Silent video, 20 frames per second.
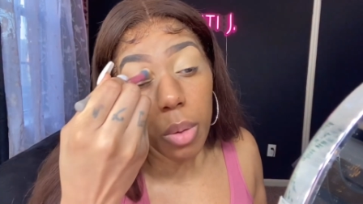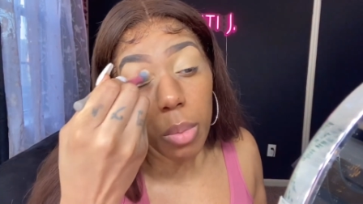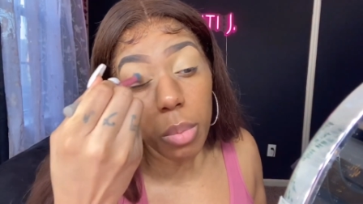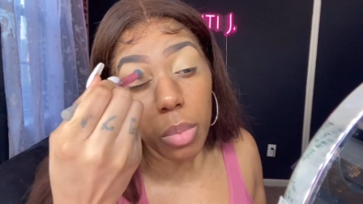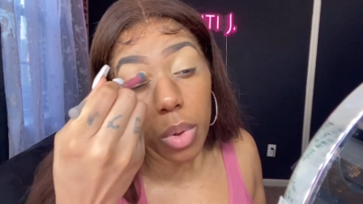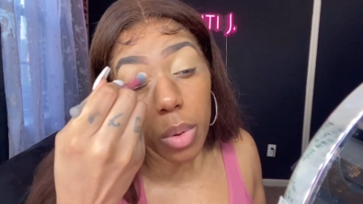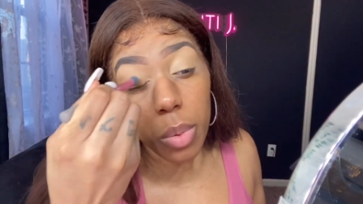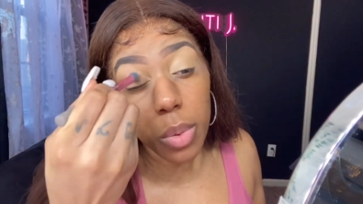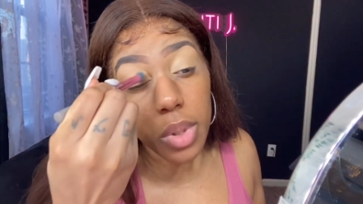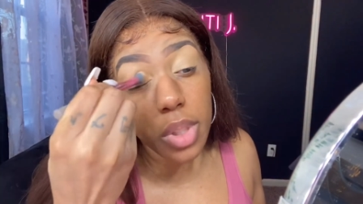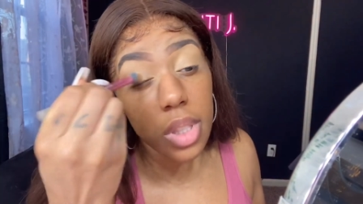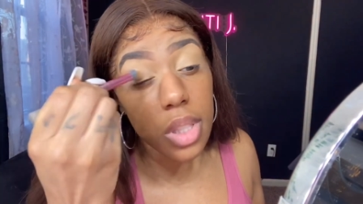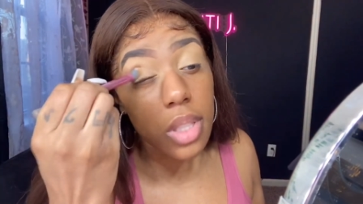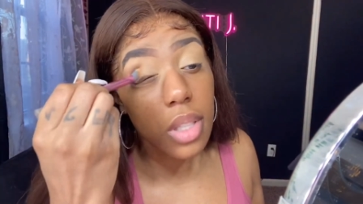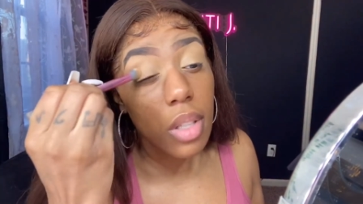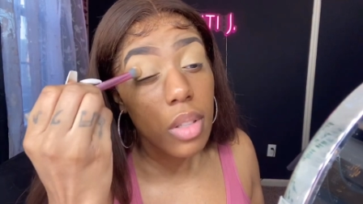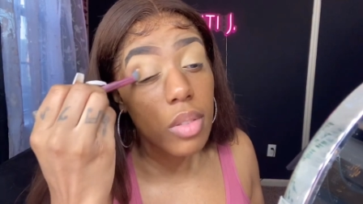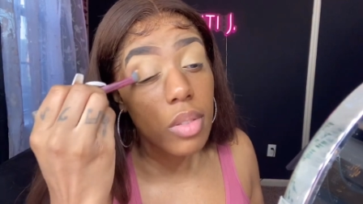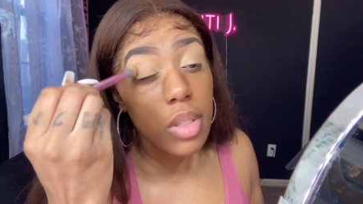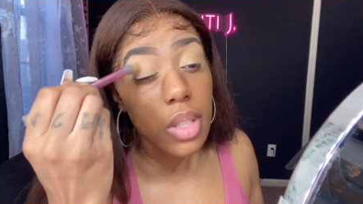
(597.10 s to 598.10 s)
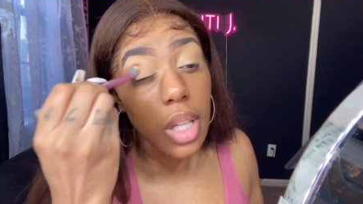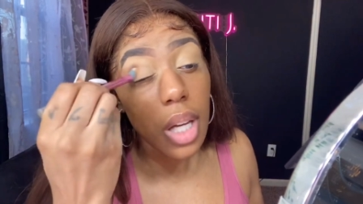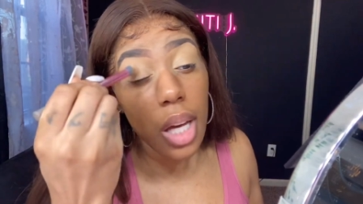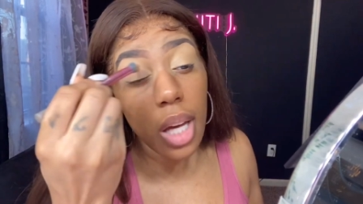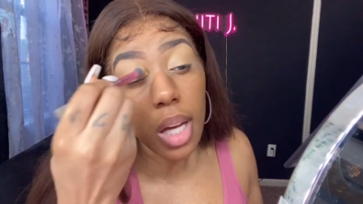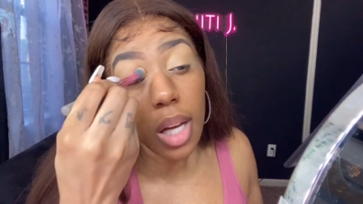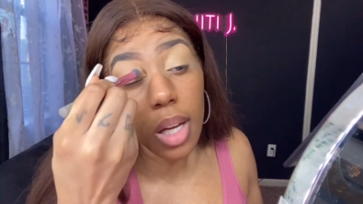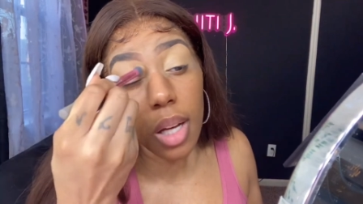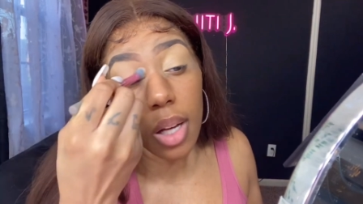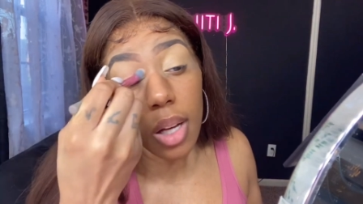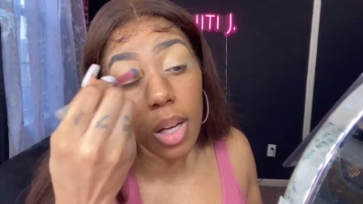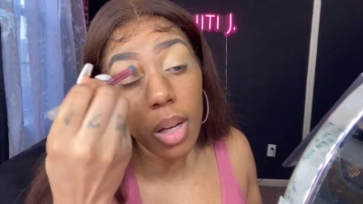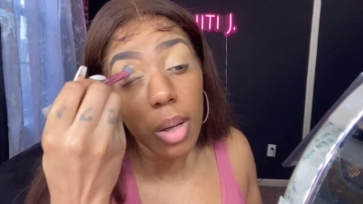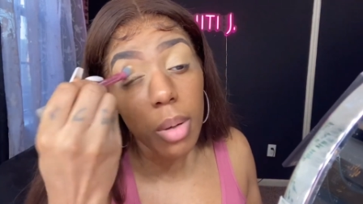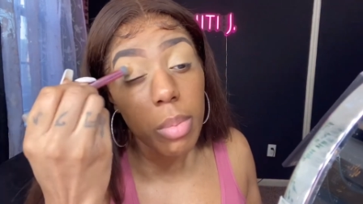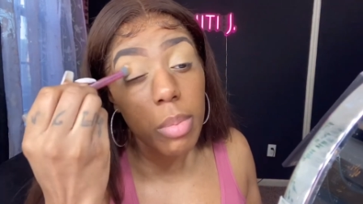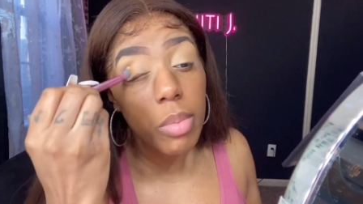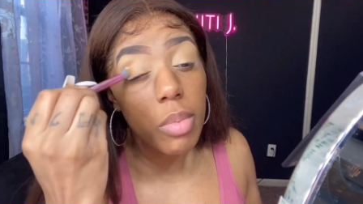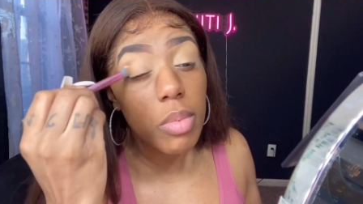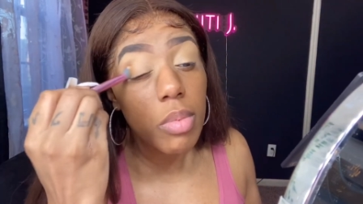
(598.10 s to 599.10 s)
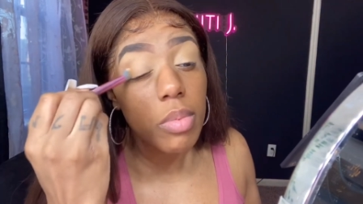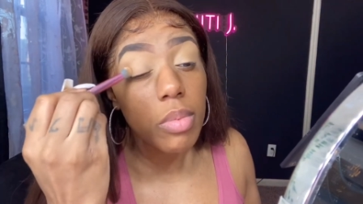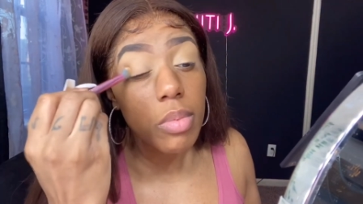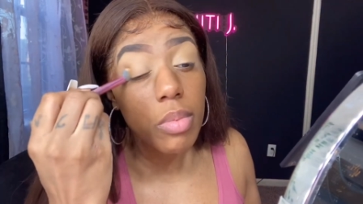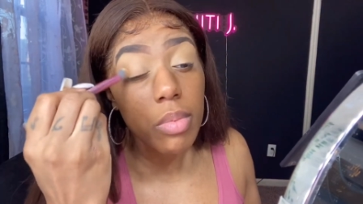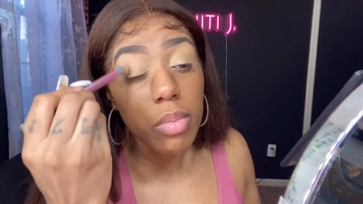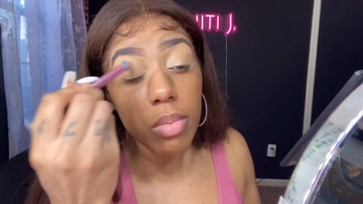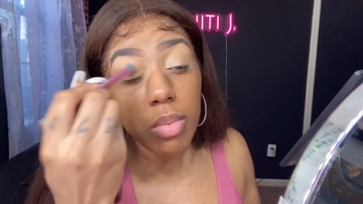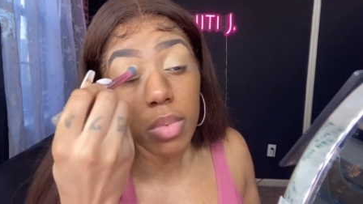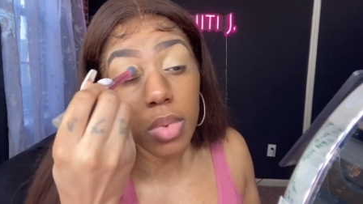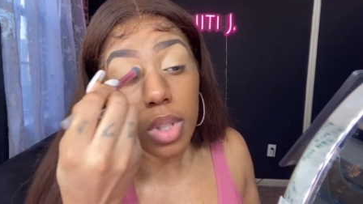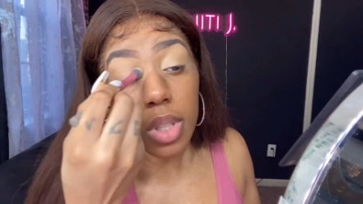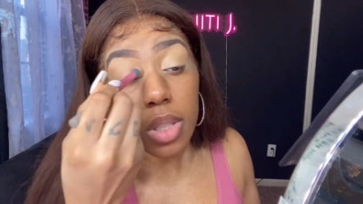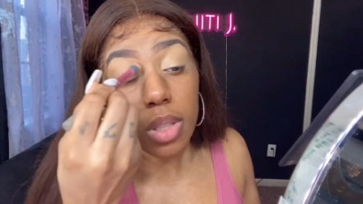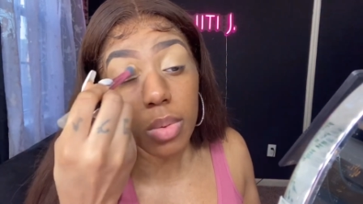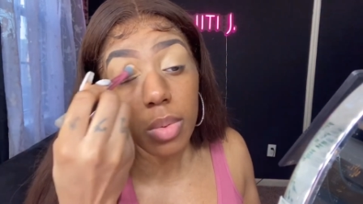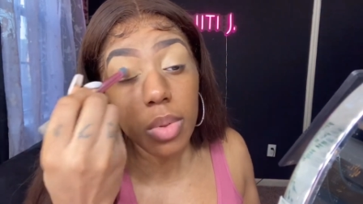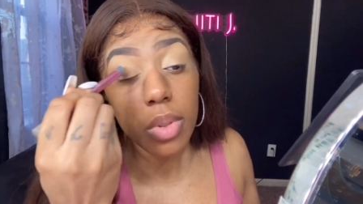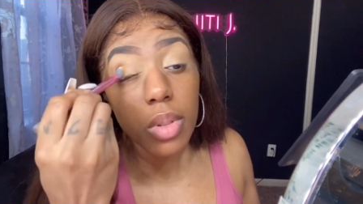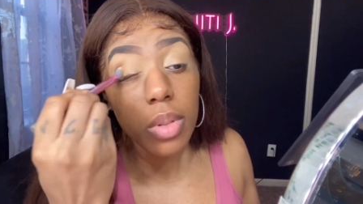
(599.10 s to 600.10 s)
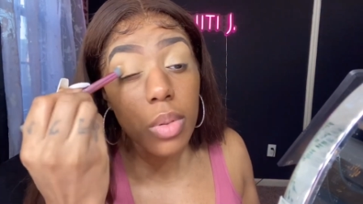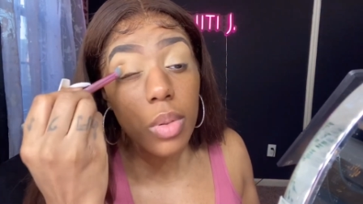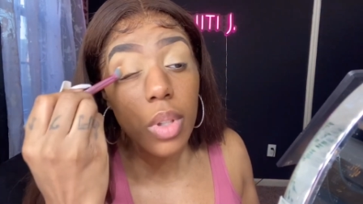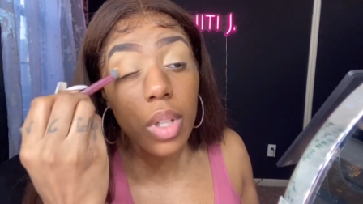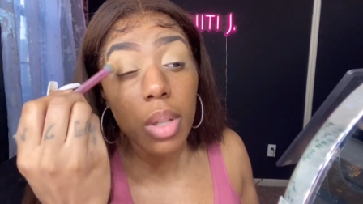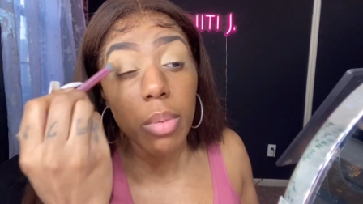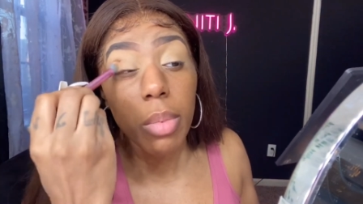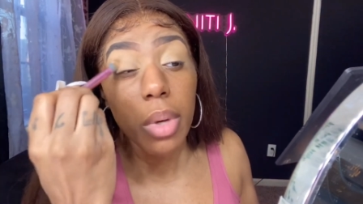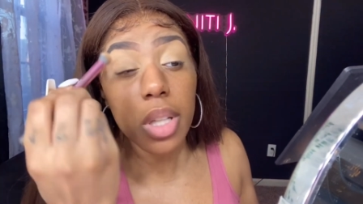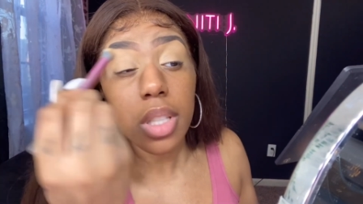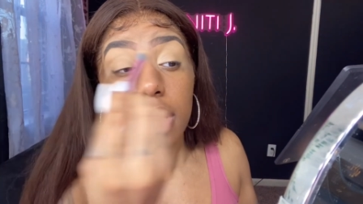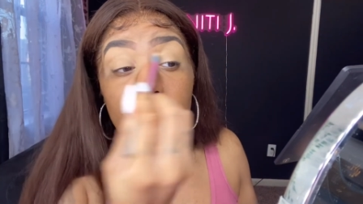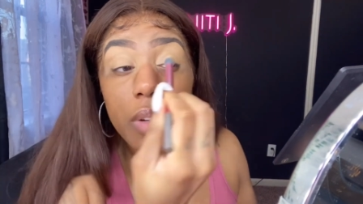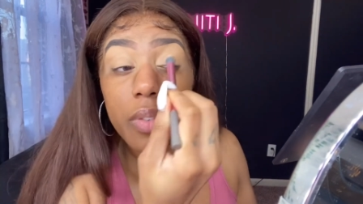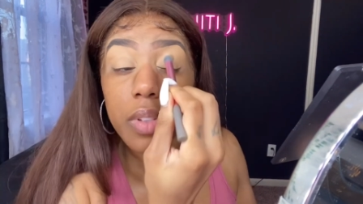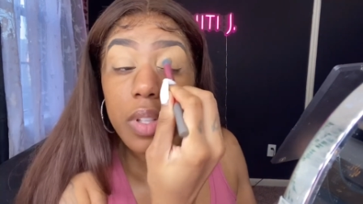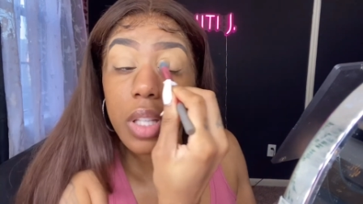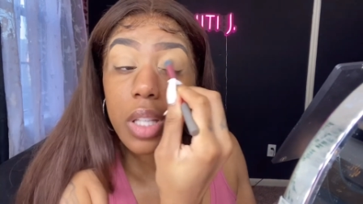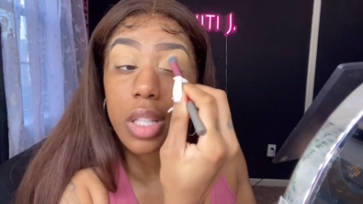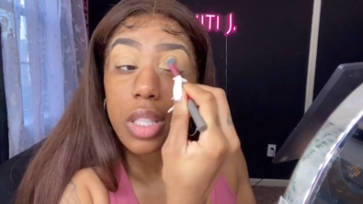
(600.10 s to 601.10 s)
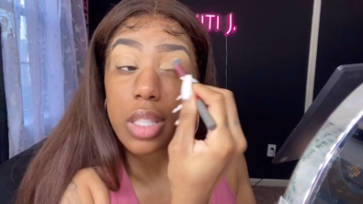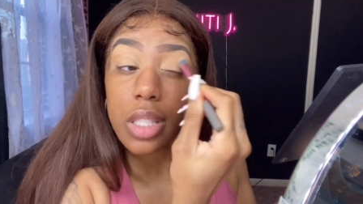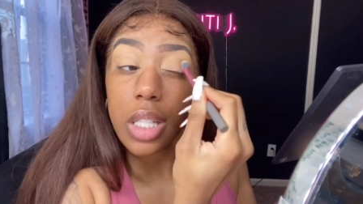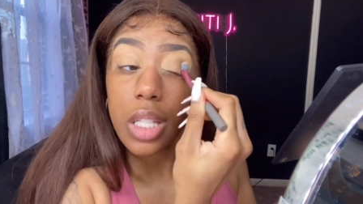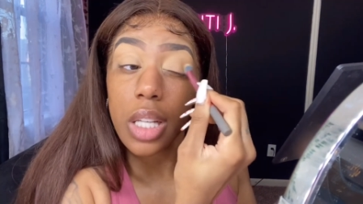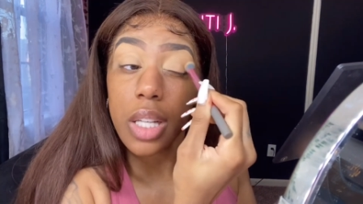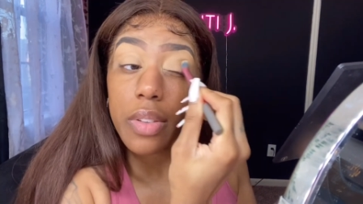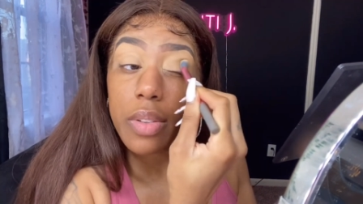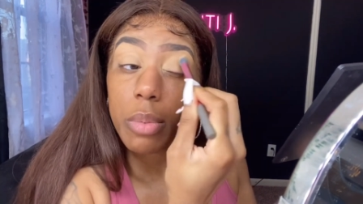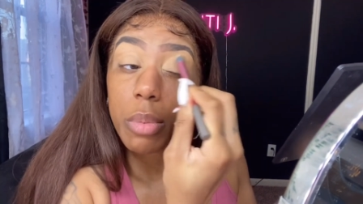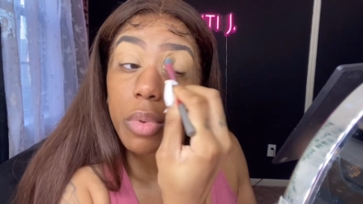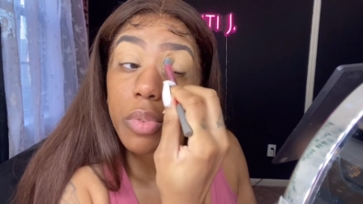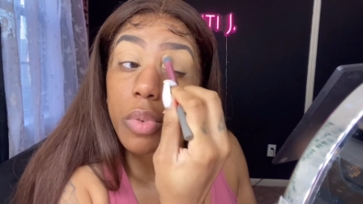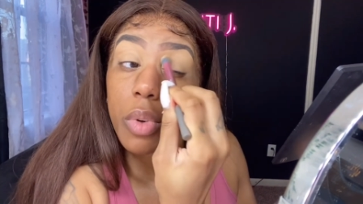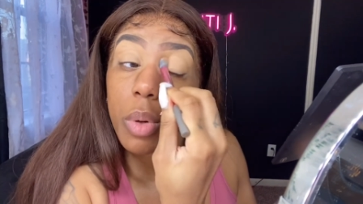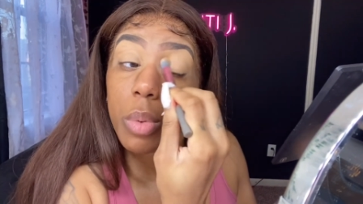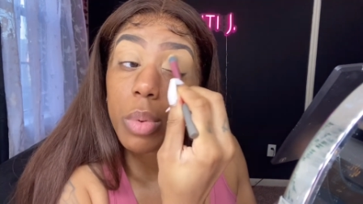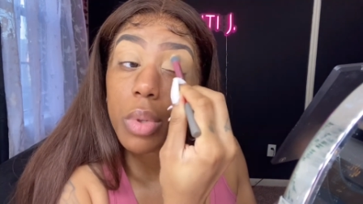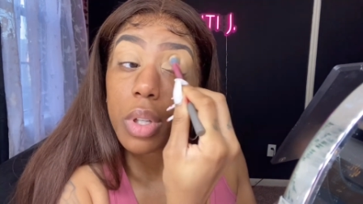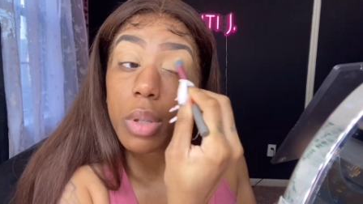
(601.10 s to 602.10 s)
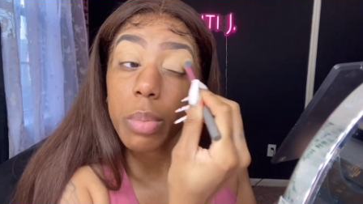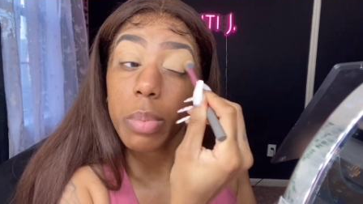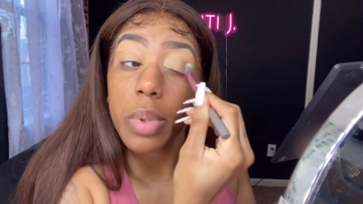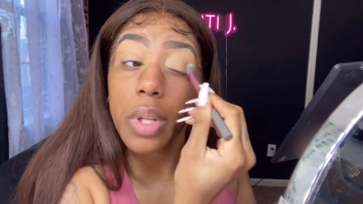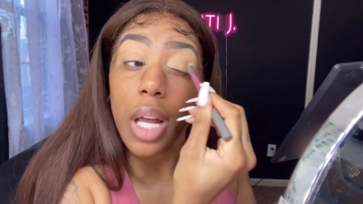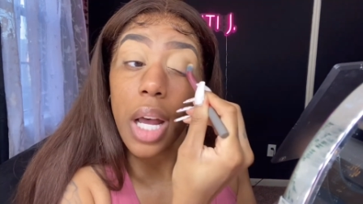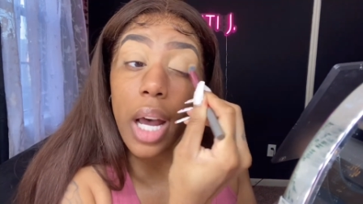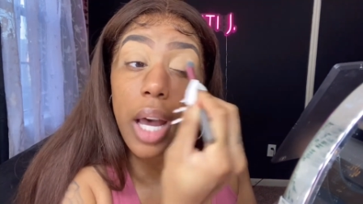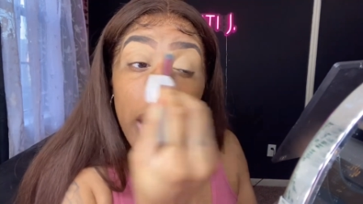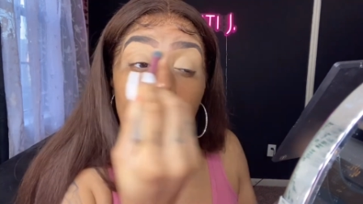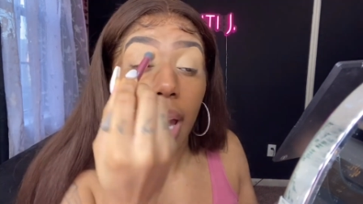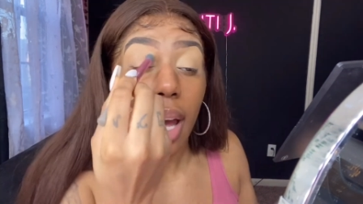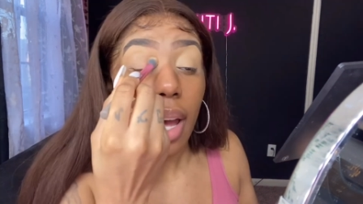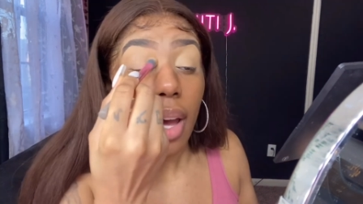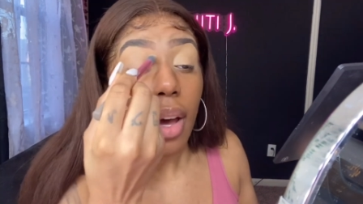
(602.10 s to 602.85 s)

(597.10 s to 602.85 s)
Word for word: We just gonna dab this real quick, make sure everything is even before we apply